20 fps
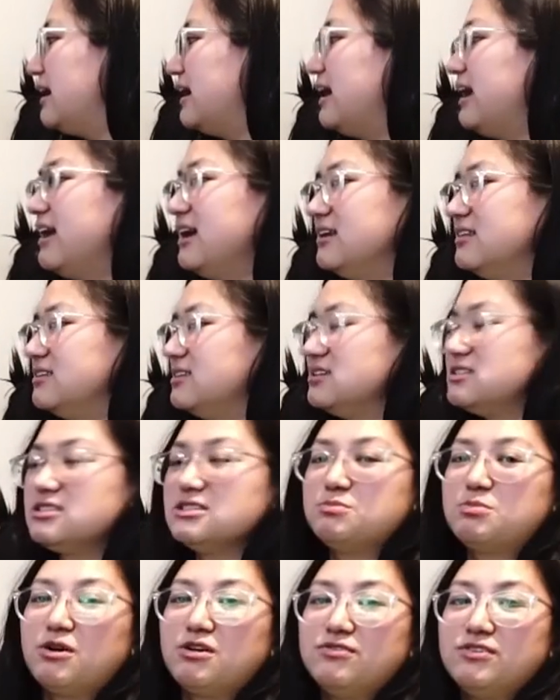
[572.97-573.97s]
And this is
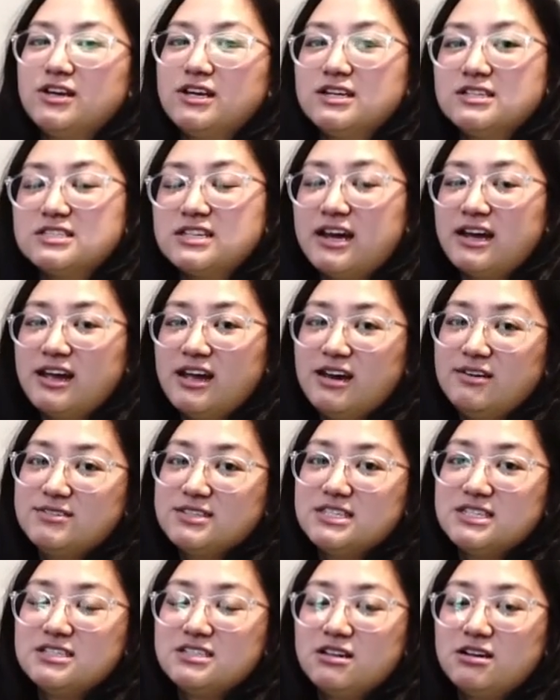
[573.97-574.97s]
perfect because I have a
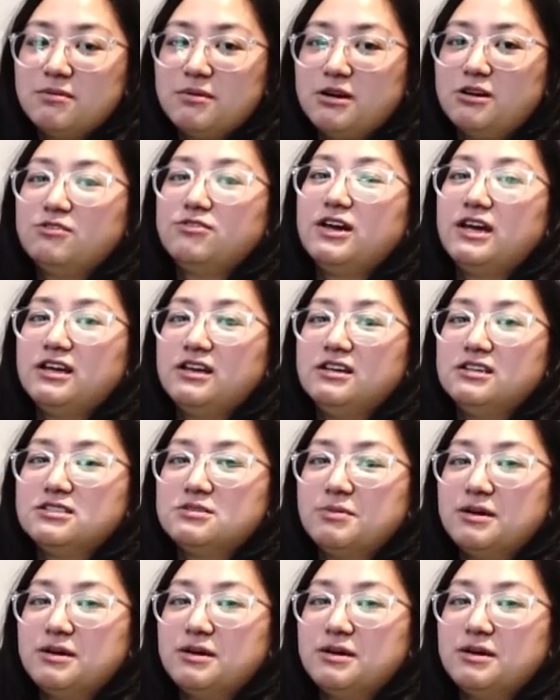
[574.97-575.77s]
decent amount of hanging